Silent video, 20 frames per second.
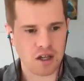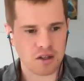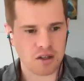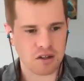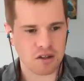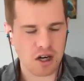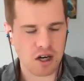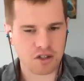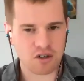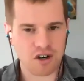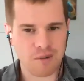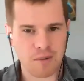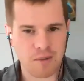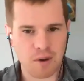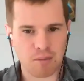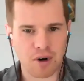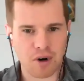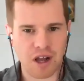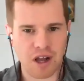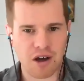Doctor Emmett
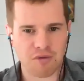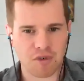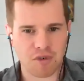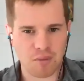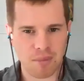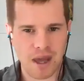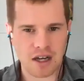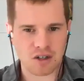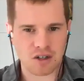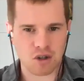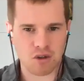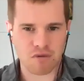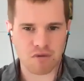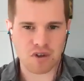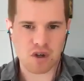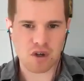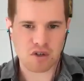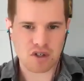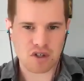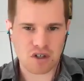Brown from Back to the
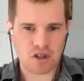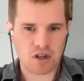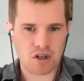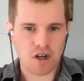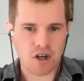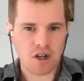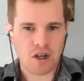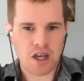Future.